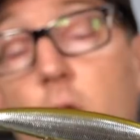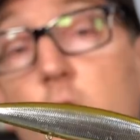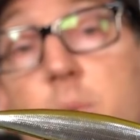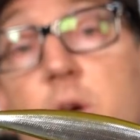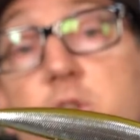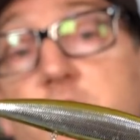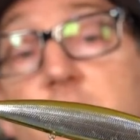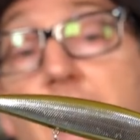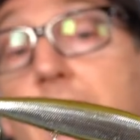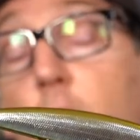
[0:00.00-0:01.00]
longbill
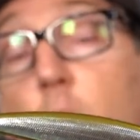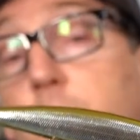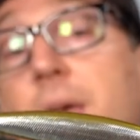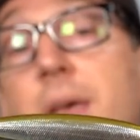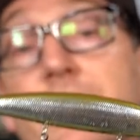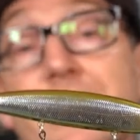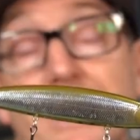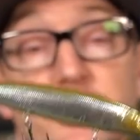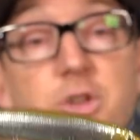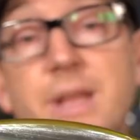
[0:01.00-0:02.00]
should help
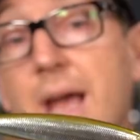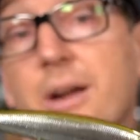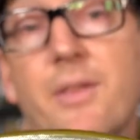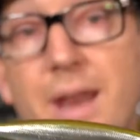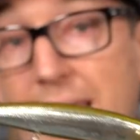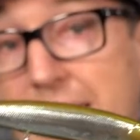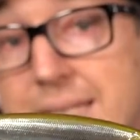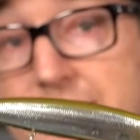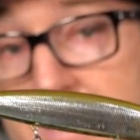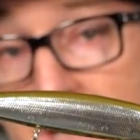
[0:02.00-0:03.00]
get you down in that 8
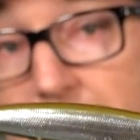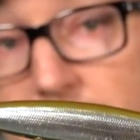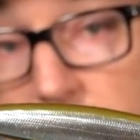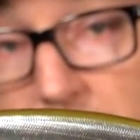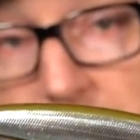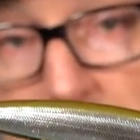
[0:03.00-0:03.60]
to 10 foot